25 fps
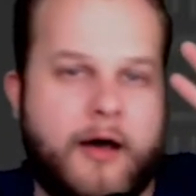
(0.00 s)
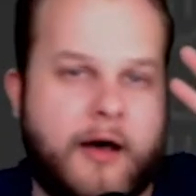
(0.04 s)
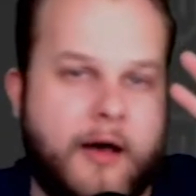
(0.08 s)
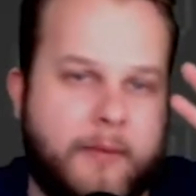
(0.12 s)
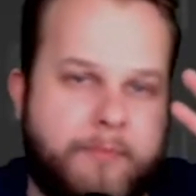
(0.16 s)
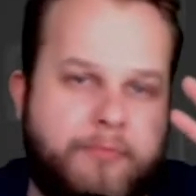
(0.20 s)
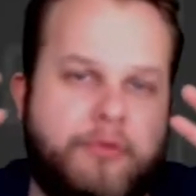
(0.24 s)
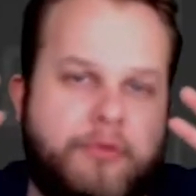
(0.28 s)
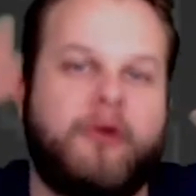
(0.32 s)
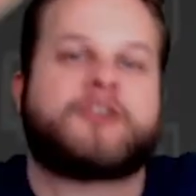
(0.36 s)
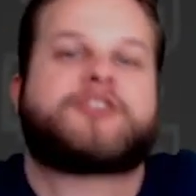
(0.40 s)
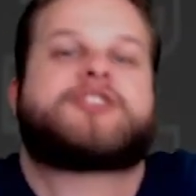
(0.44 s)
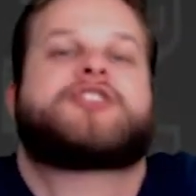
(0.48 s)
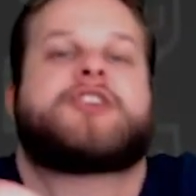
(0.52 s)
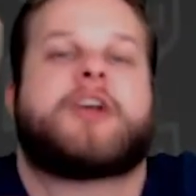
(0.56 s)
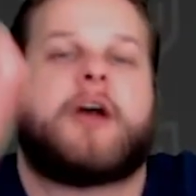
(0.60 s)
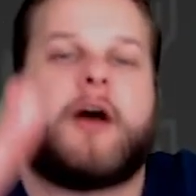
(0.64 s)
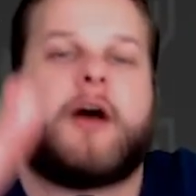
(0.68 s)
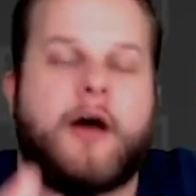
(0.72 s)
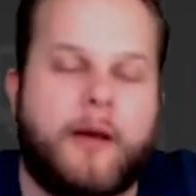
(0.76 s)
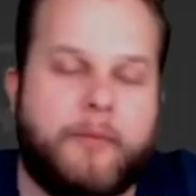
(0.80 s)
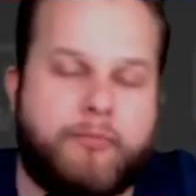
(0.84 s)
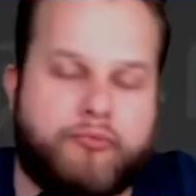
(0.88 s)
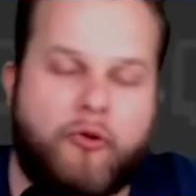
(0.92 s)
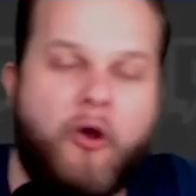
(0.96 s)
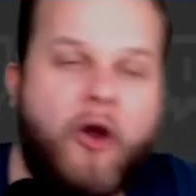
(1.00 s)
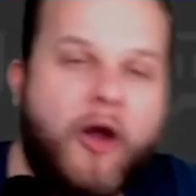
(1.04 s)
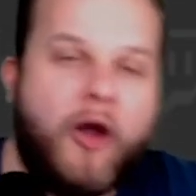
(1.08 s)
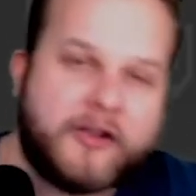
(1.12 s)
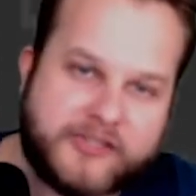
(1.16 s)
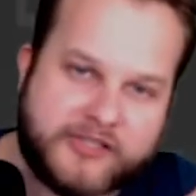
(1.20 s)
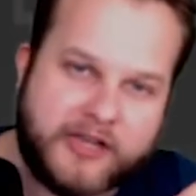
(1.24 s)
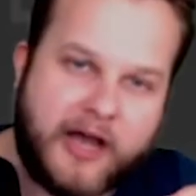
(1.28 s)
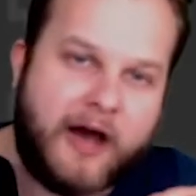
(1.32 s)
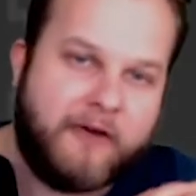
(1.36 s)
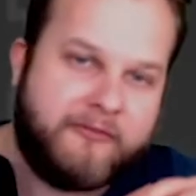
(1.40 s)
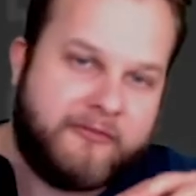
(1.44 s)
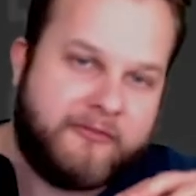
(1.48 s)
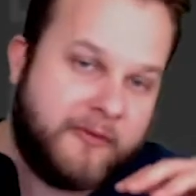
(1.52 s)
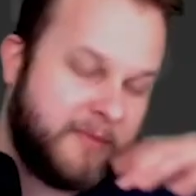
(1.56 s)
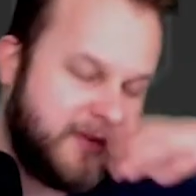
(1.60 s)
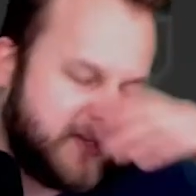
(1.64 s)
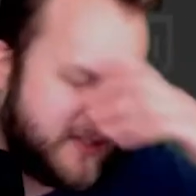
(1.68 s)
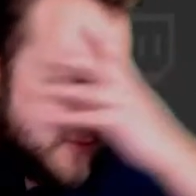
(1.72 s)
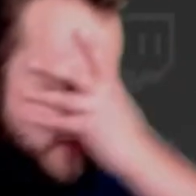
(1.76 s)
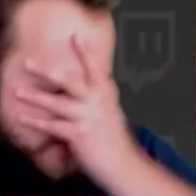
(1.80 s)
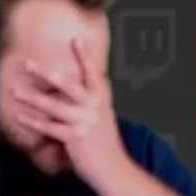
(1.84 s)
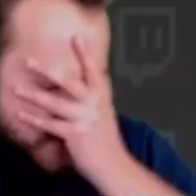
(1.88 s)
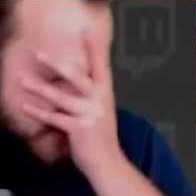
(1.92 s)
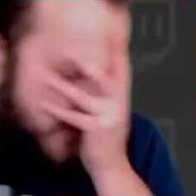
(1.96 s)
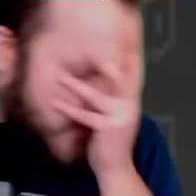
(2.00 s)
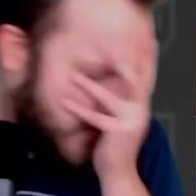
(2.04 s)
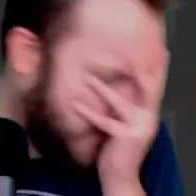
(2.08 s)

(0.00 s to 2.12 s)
push Bronx off him. He's like,